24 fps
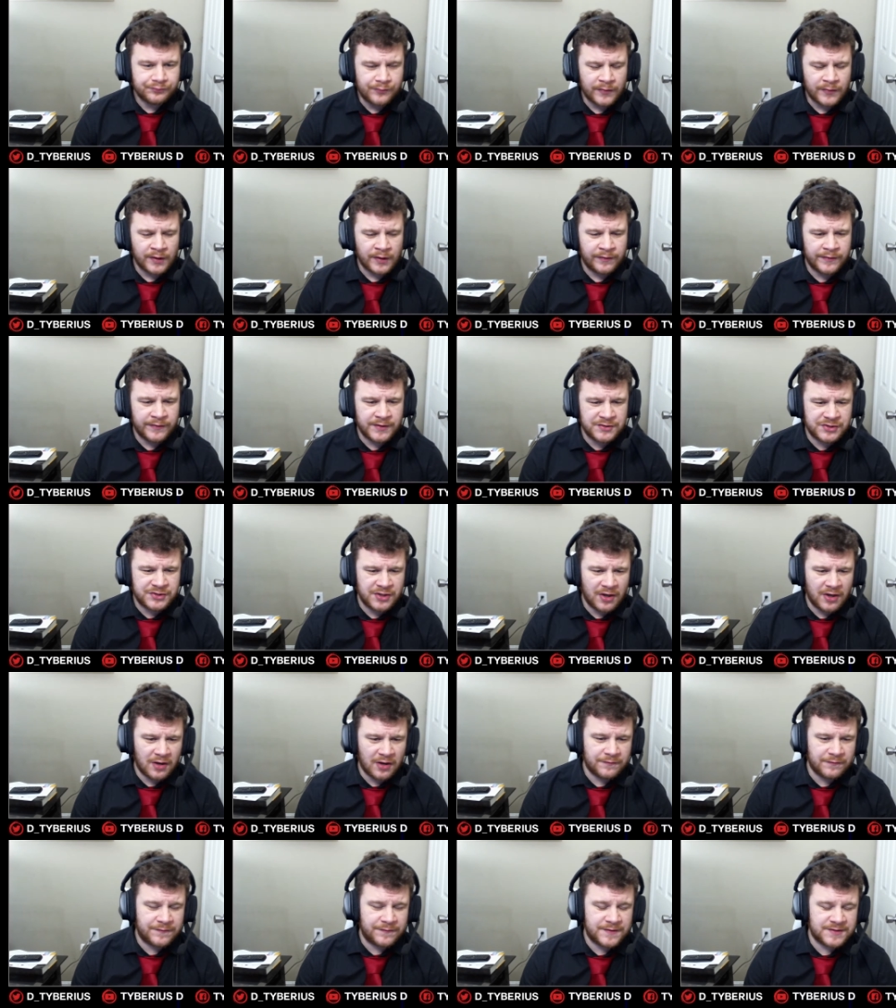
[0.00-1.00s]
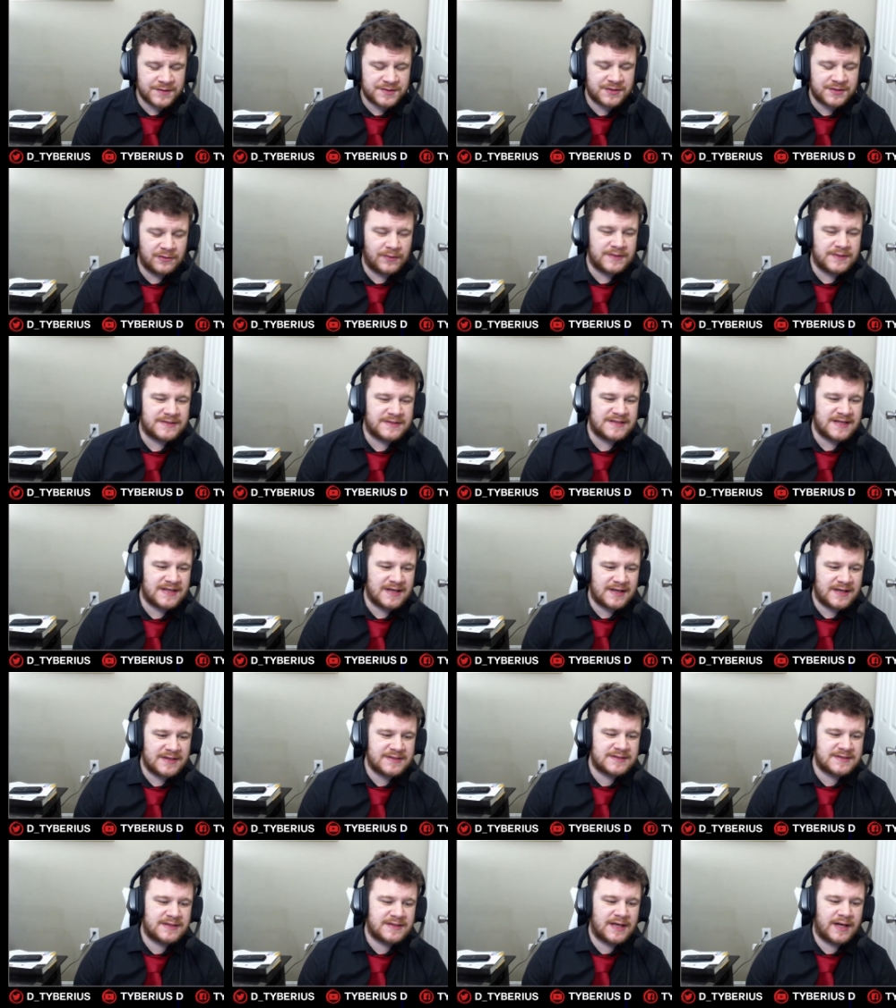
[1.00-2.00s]
the geography is so
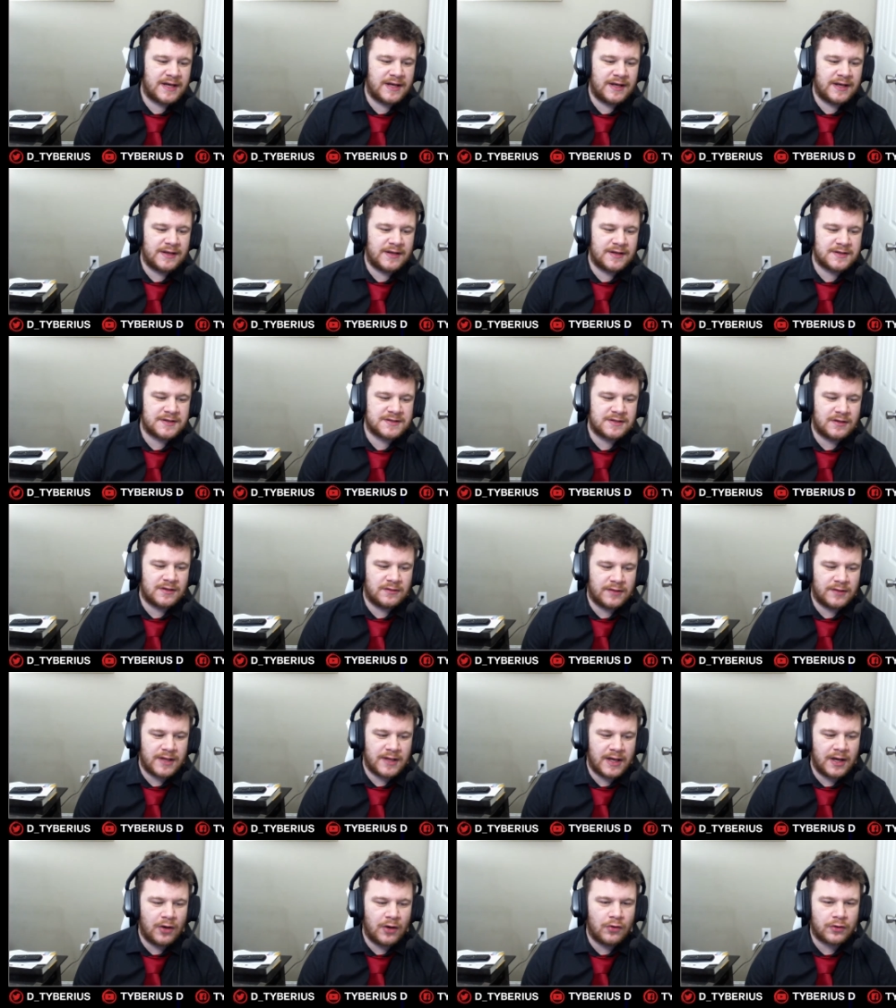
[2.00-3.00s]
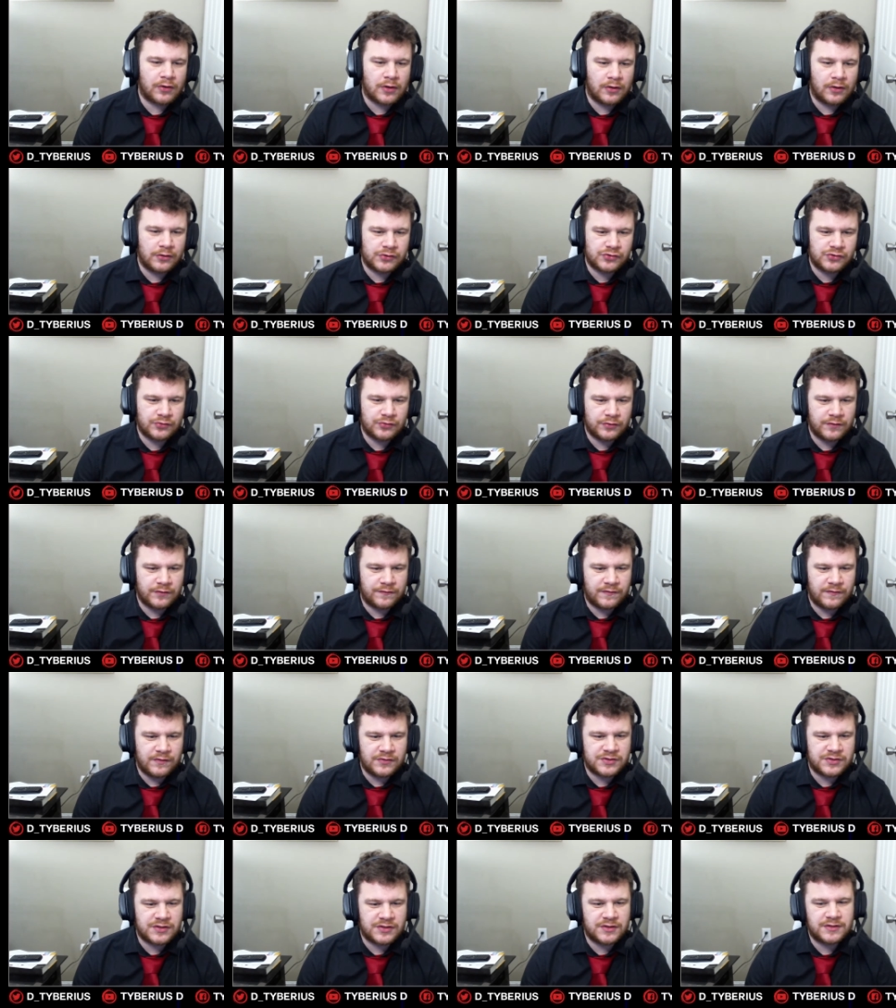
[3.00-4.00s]
intense that it doesn't allow cultural
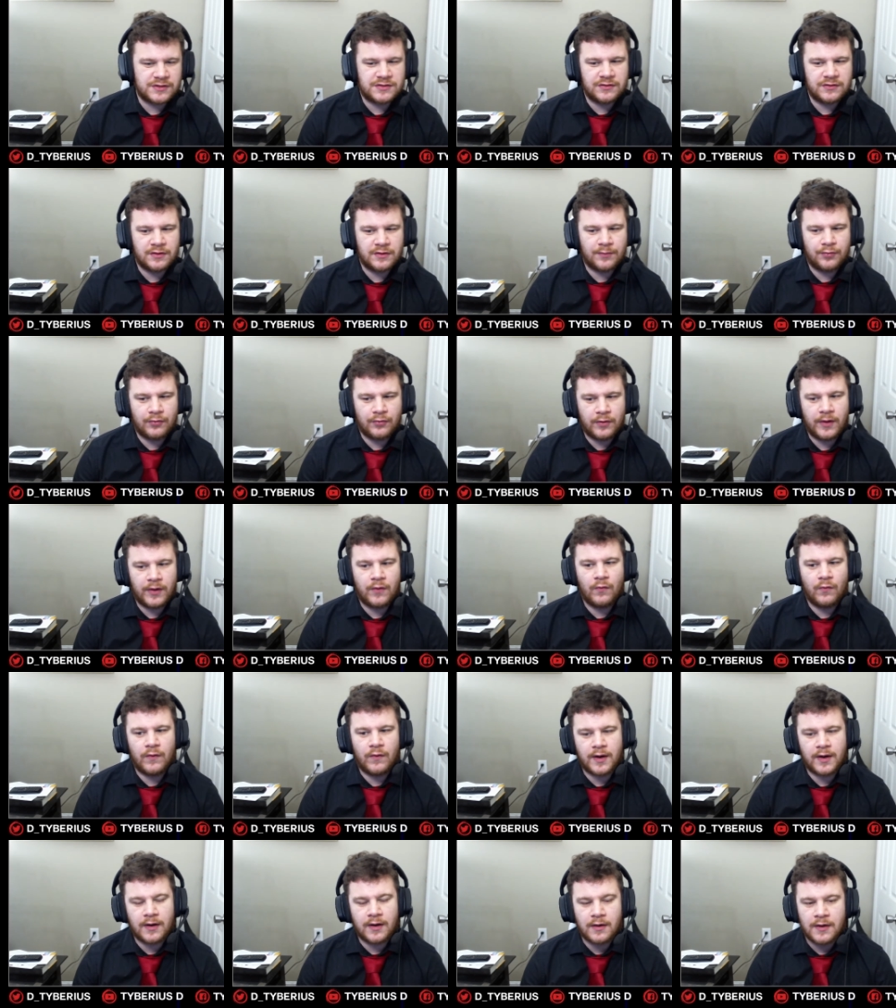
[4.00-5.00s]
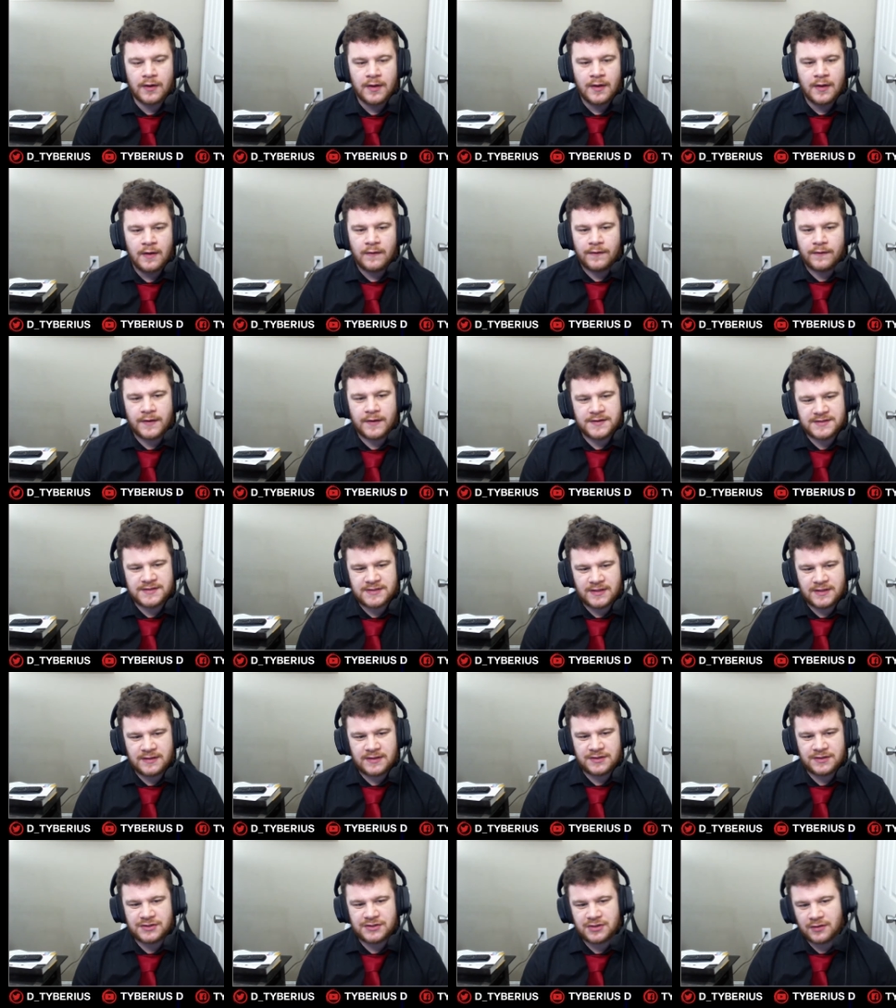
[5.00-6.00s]
diffusion to the point where they see
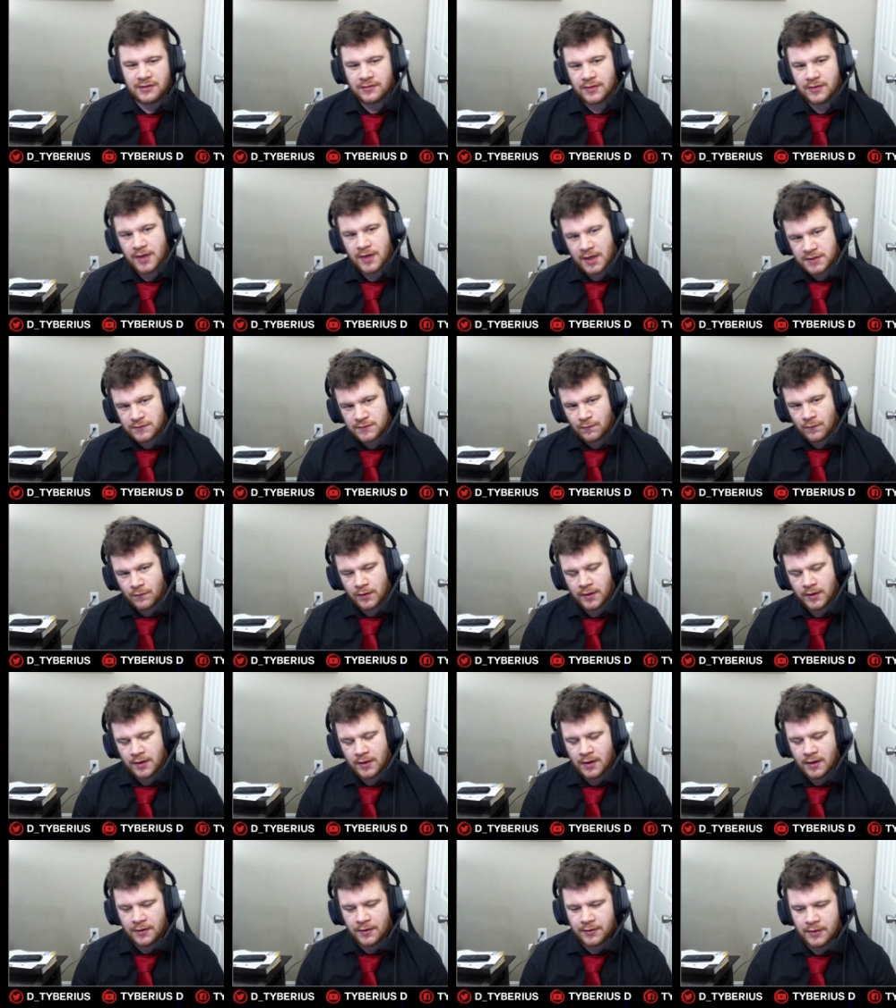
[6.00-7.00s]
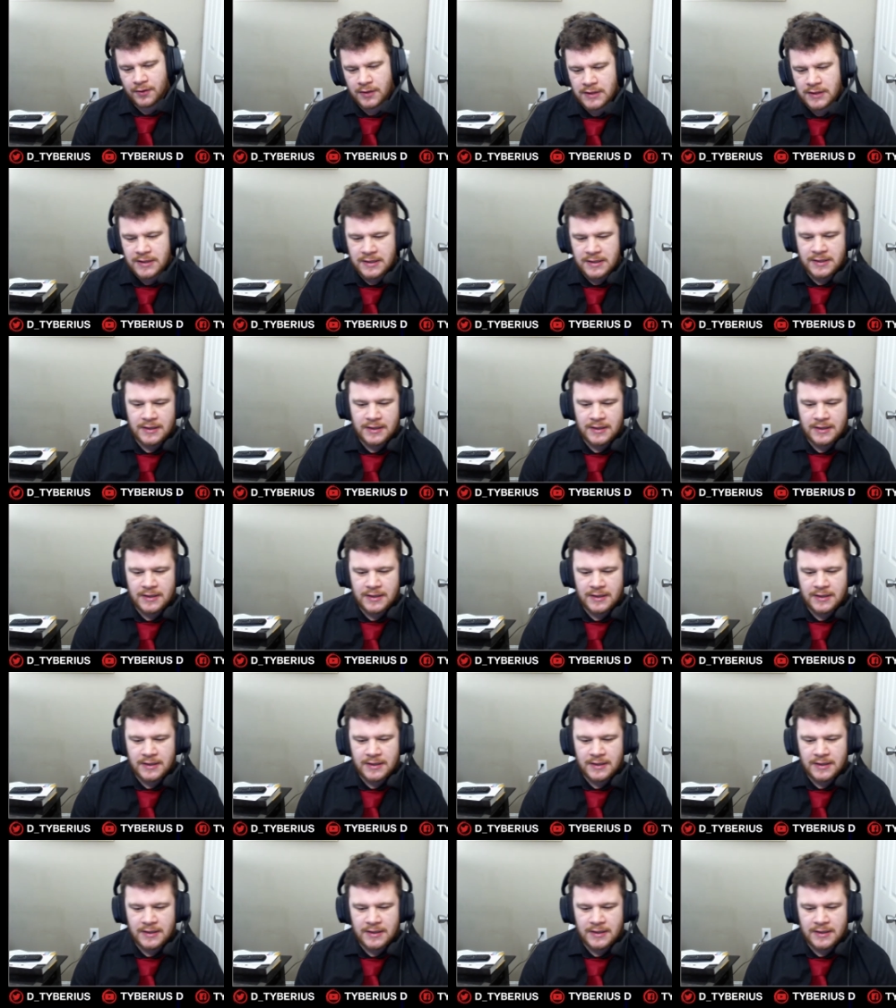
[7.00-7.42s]
each other as one another.